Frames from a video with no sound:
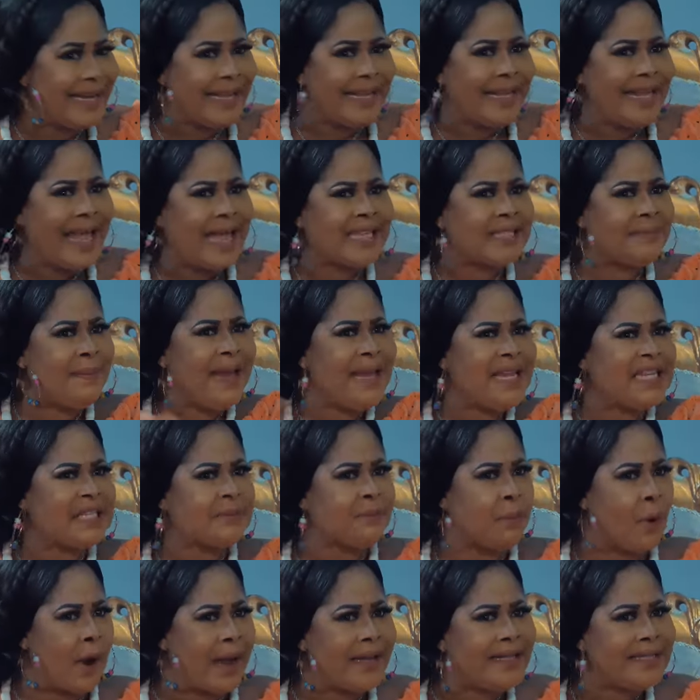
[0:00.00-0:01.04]
again? He has made
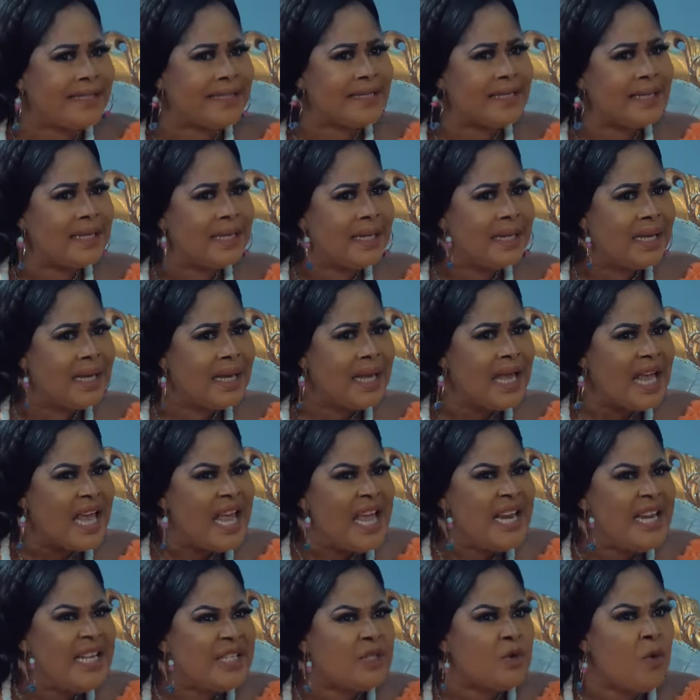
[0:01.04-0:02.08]
his point.
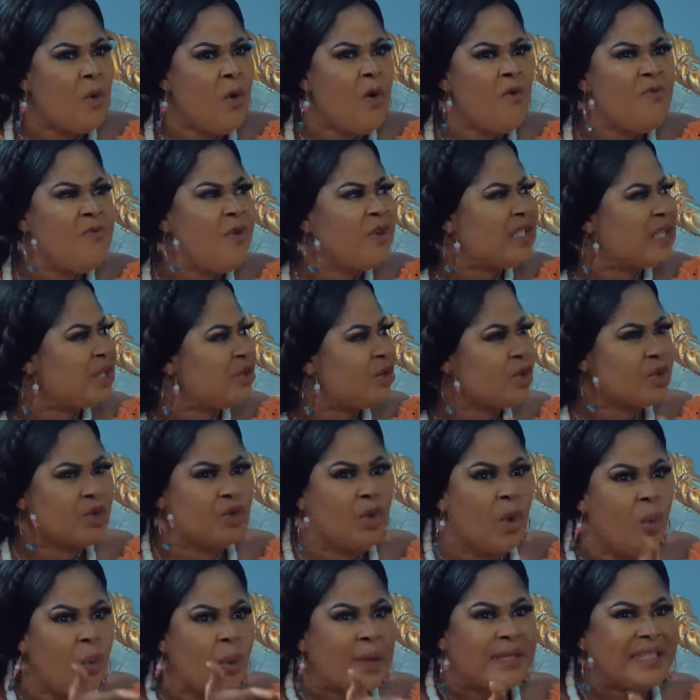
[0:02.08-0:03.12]
It is obvious he
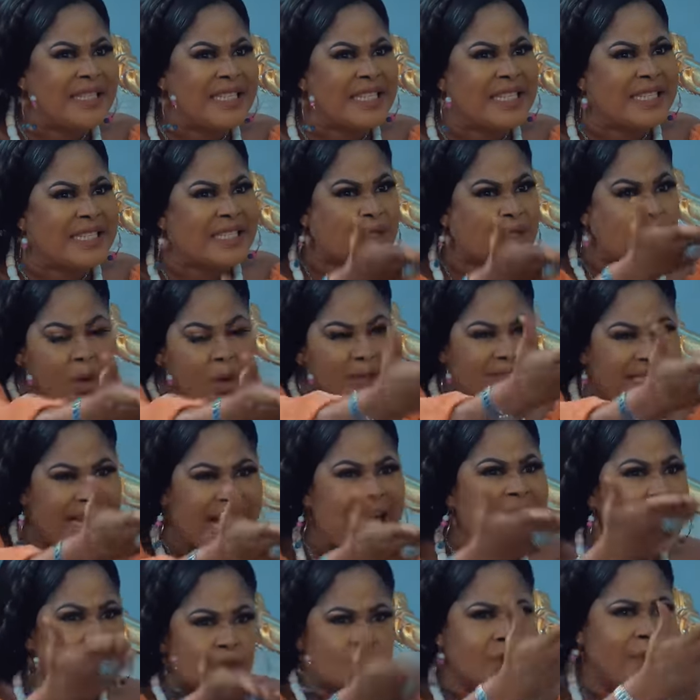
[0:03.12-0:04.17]
does not want his
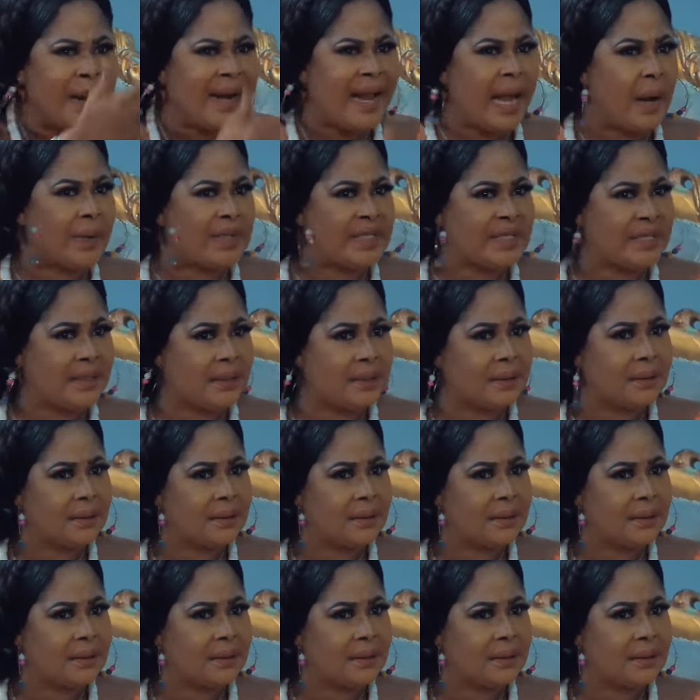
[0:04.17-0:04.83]
daughter to marry our